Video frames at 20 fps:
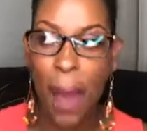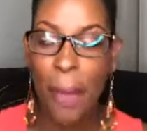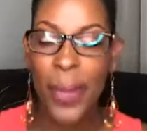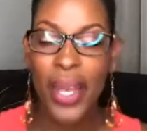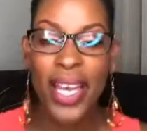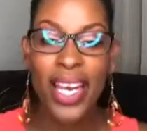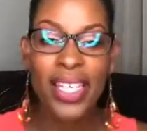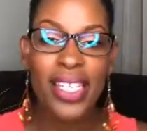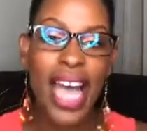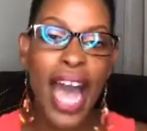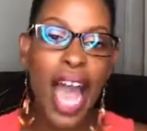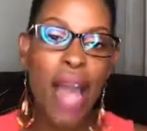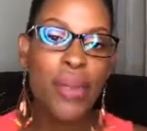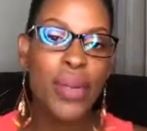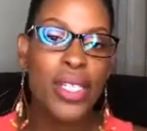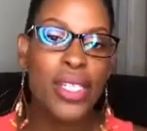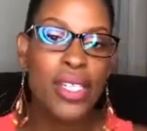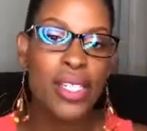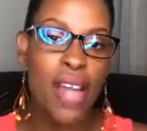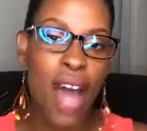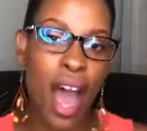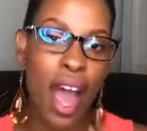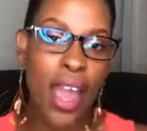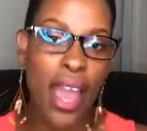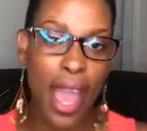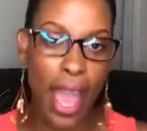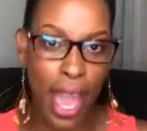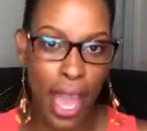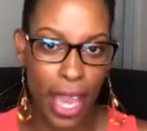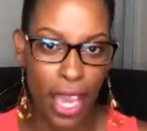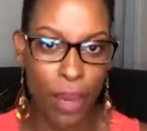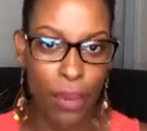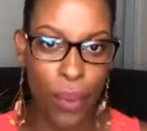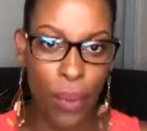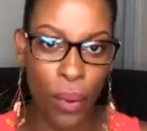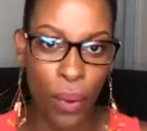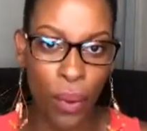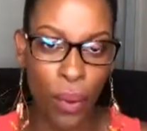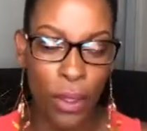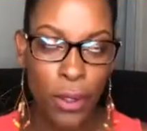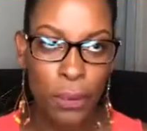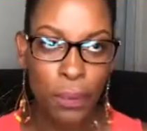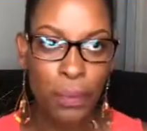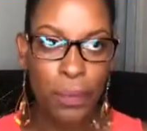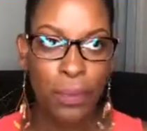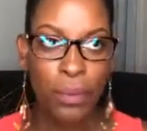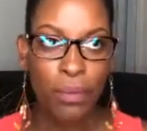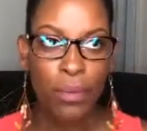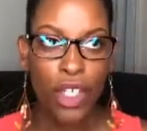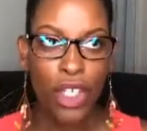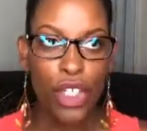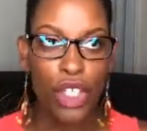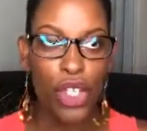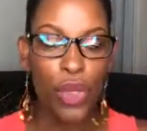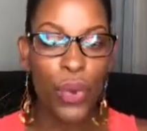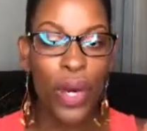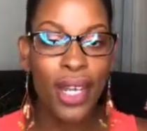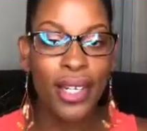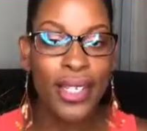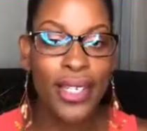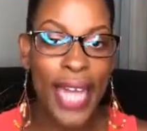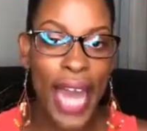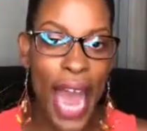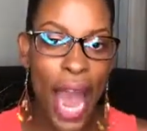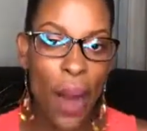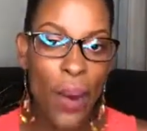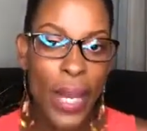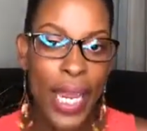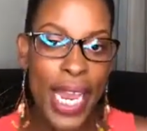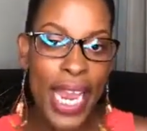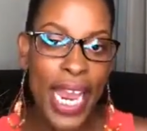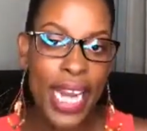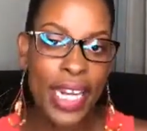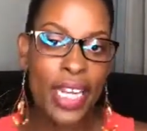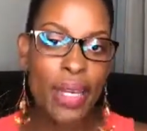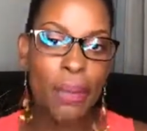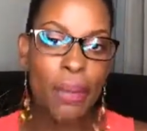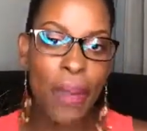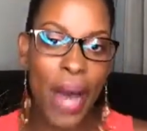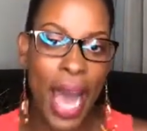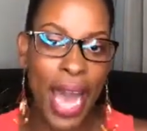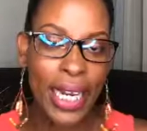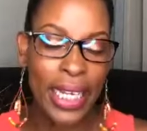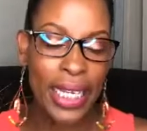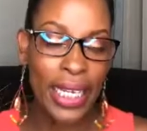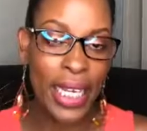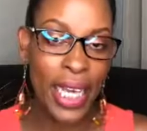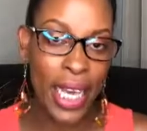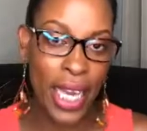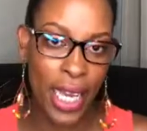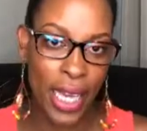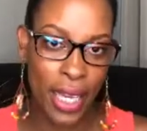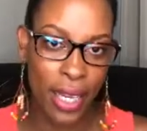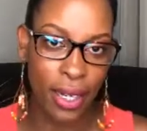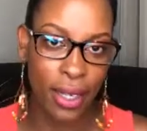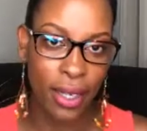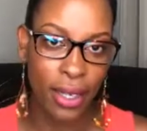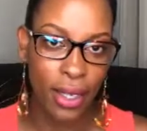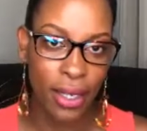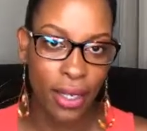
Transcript: because I was not able to allow anybody in